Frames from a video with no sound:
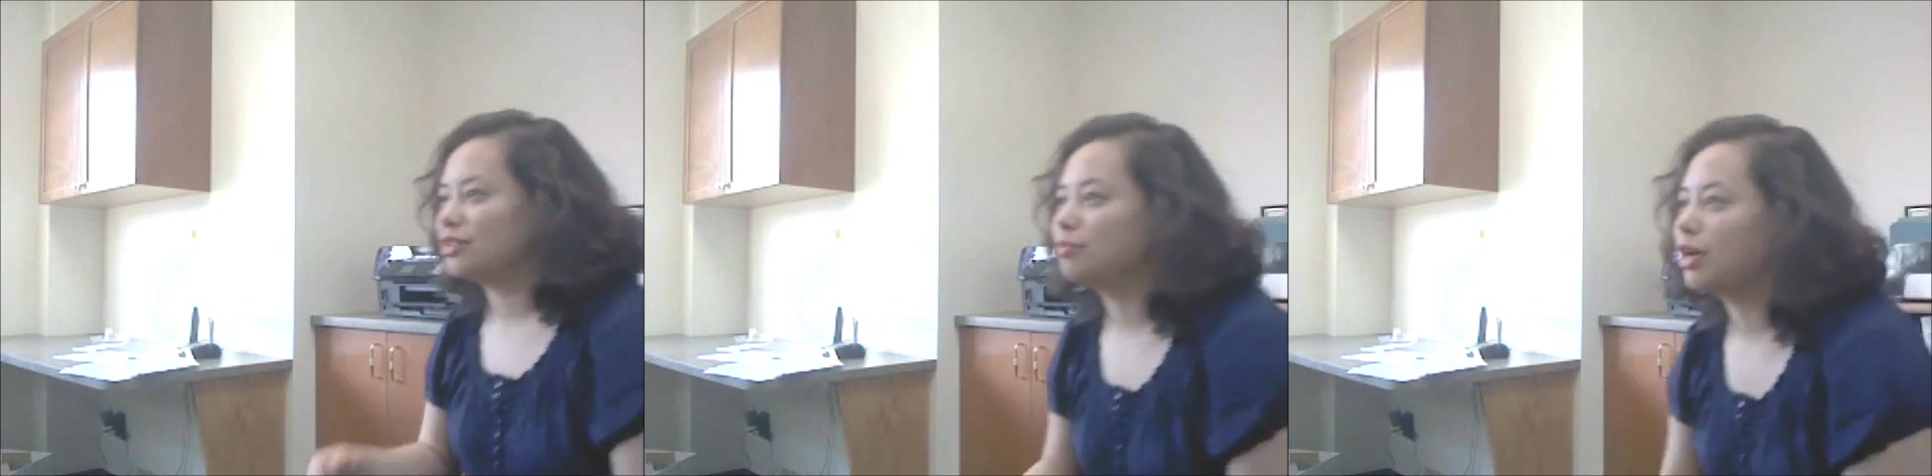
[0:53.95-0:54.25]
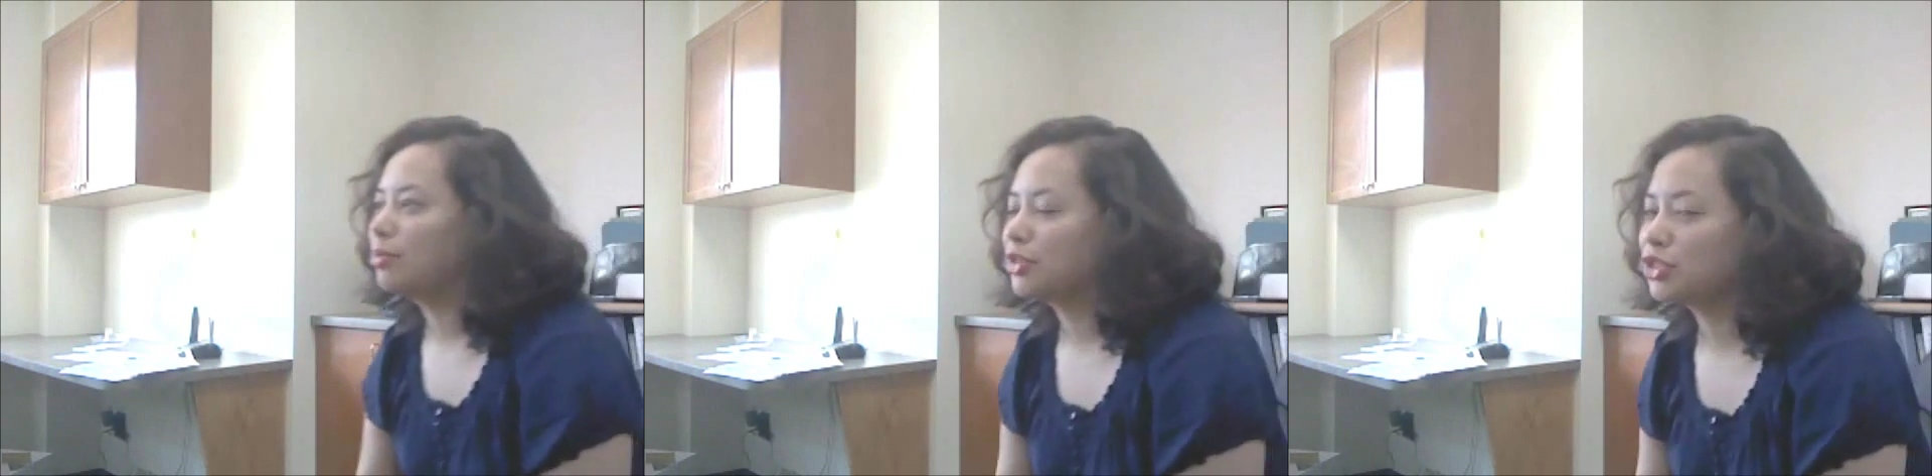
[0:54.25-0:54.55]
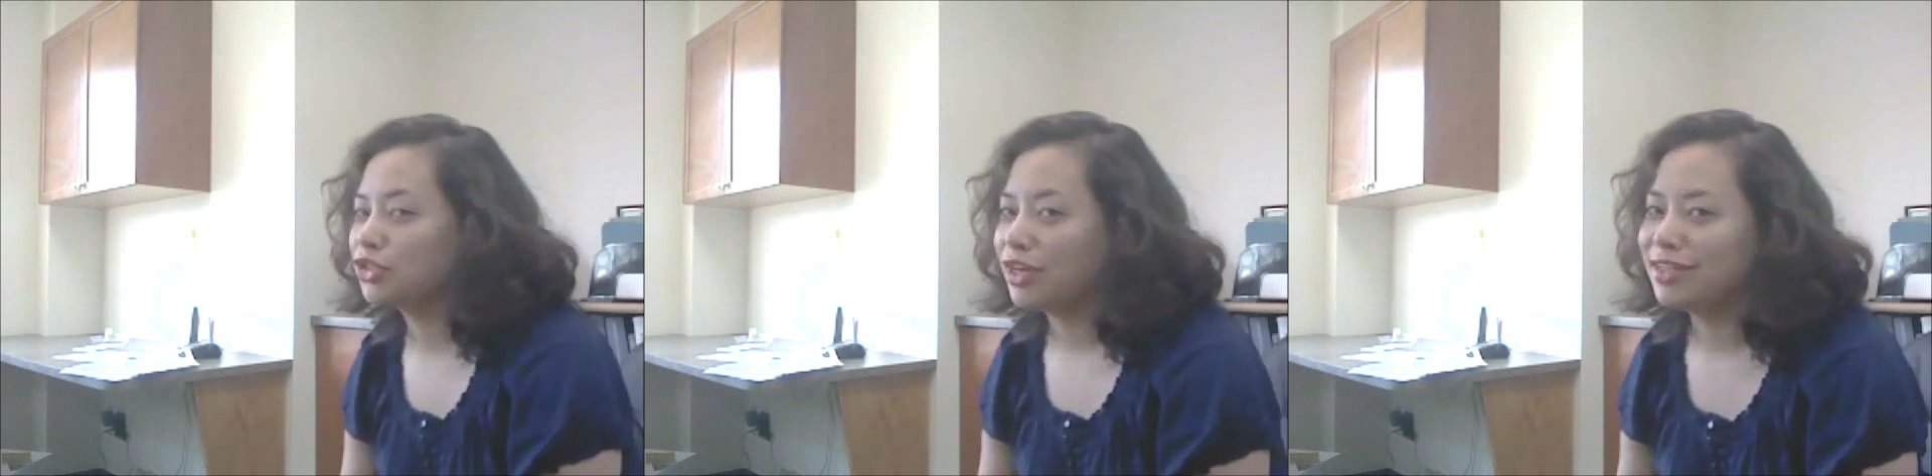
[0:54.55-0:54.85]
Barbra
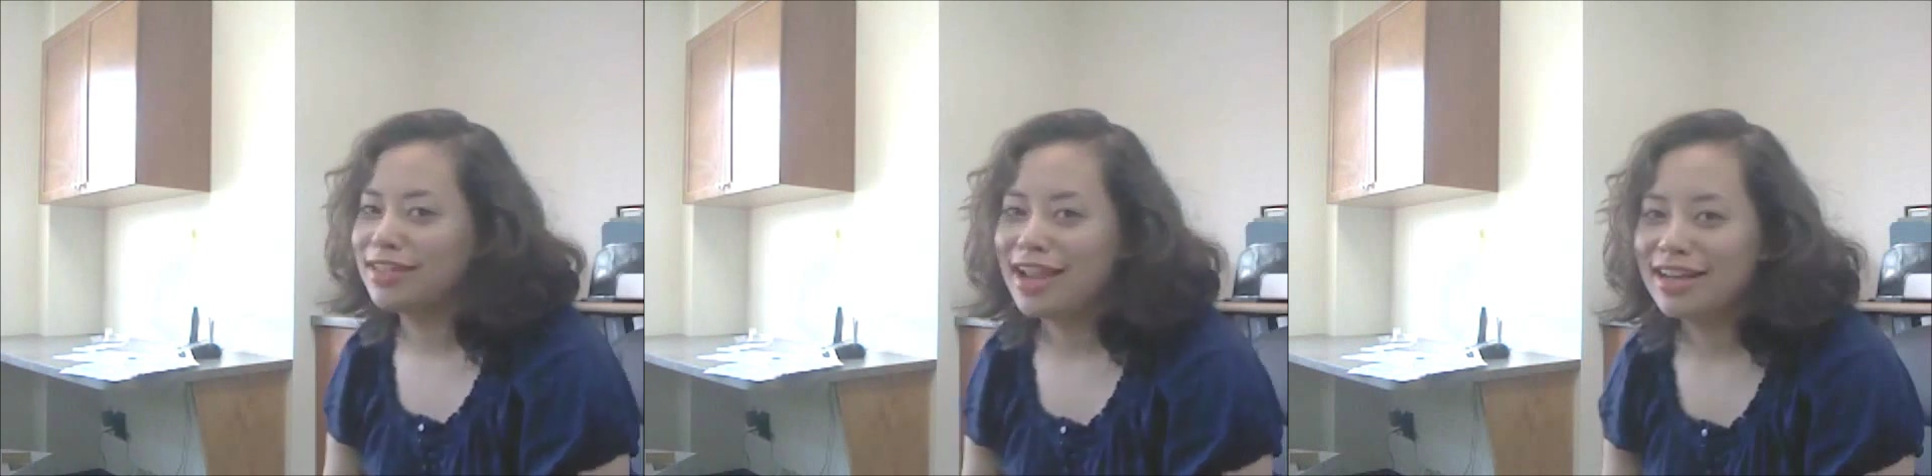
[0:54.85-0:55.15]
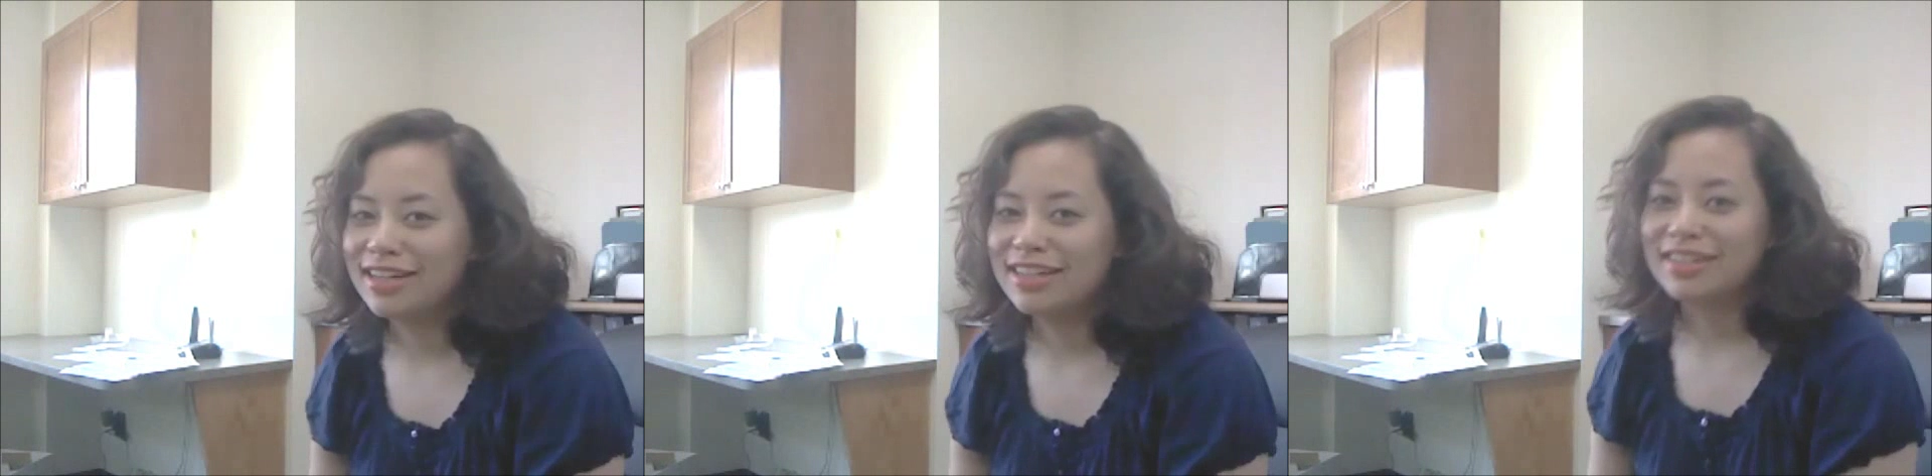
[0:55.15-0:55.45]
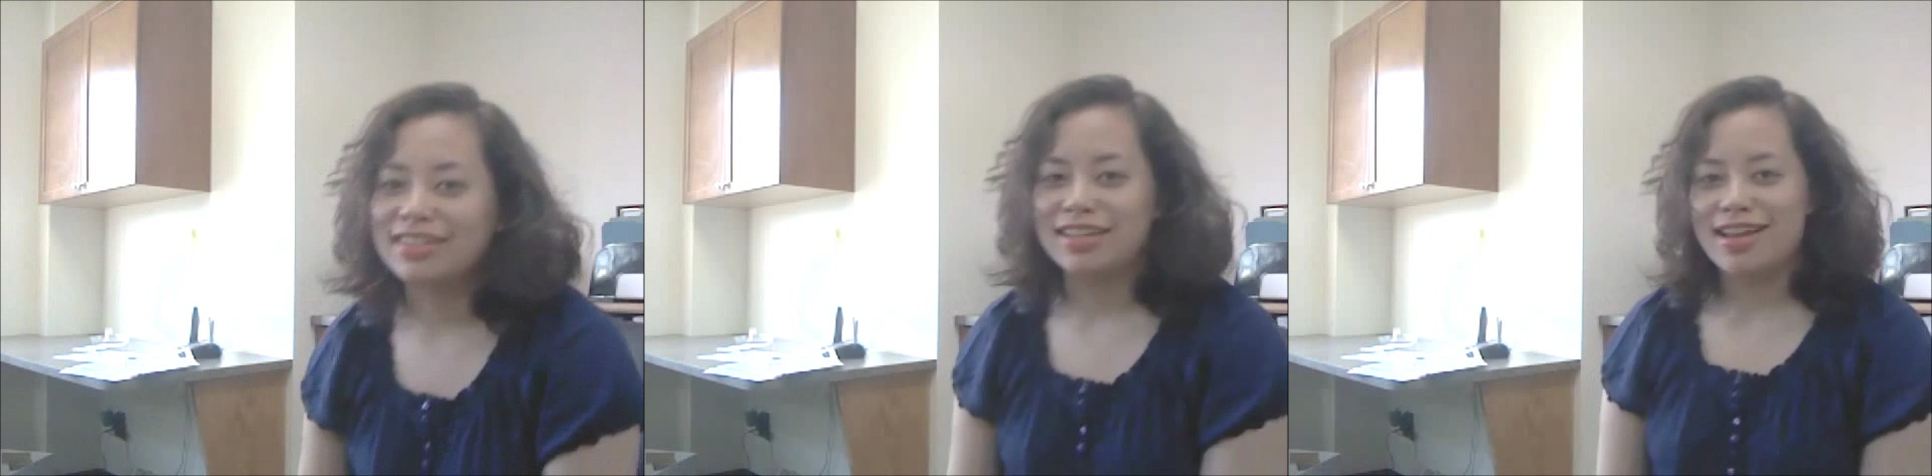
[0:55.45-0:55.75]
Streisand
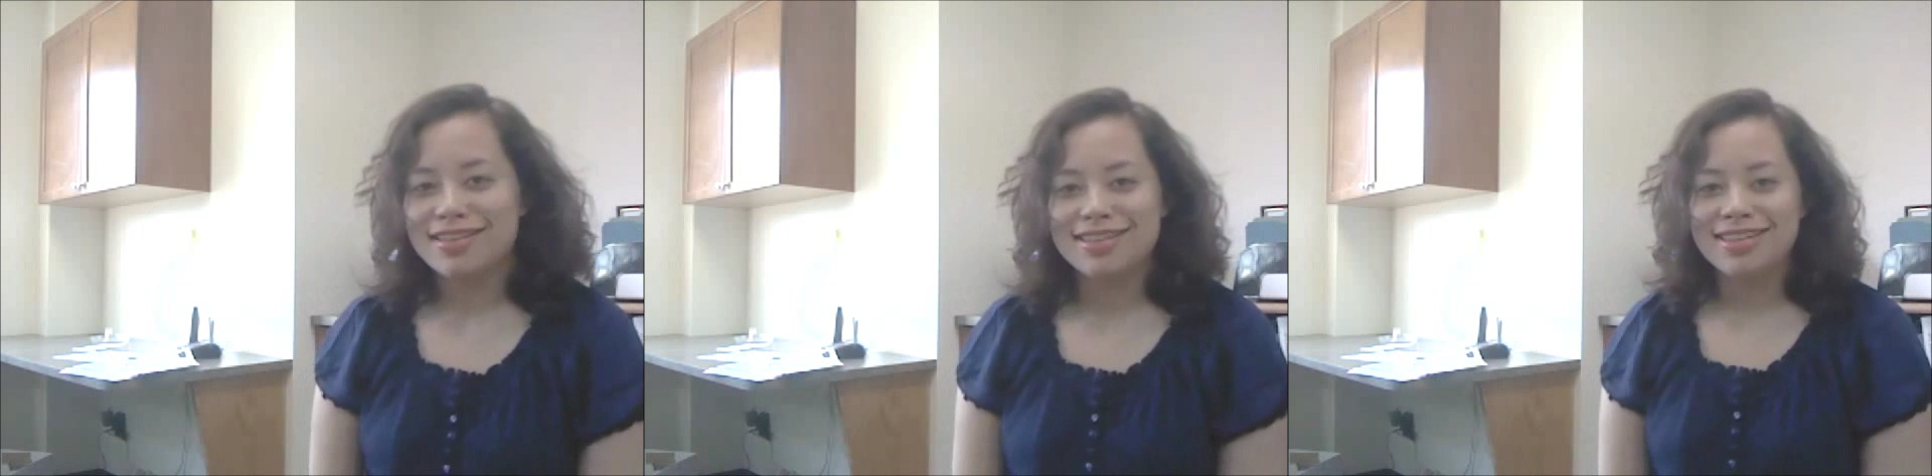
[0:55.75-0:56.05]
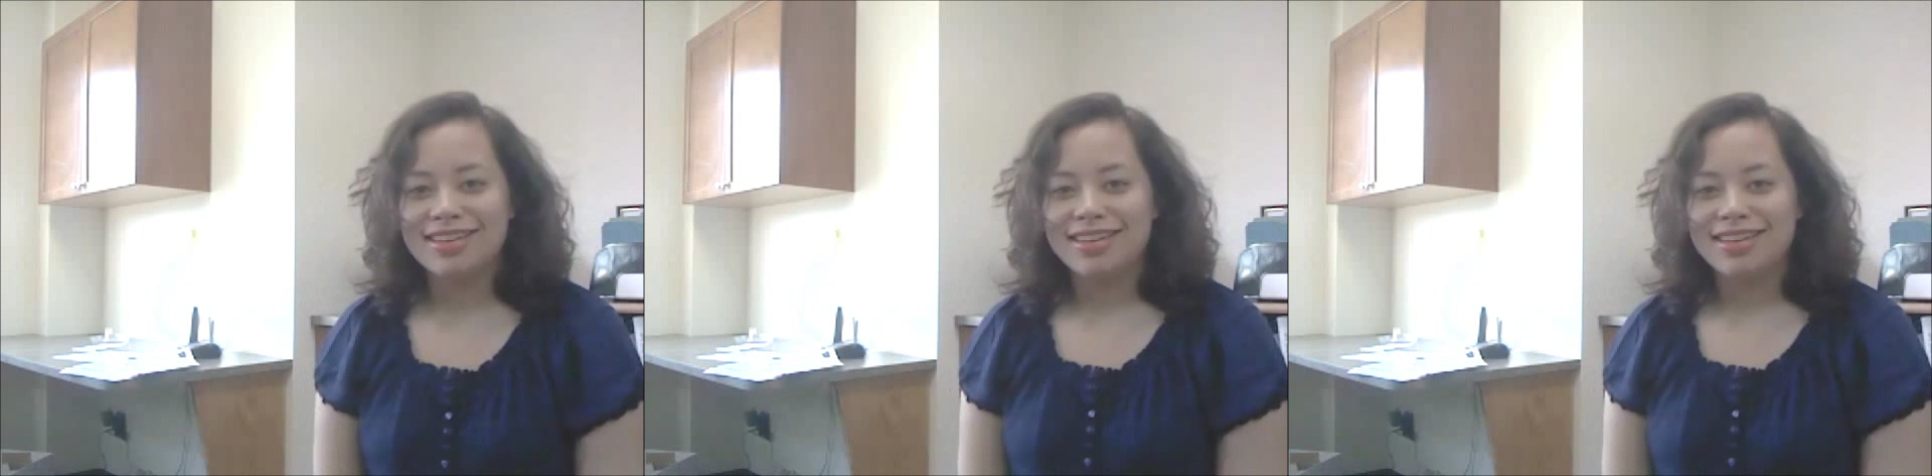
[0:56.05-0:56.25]
cassette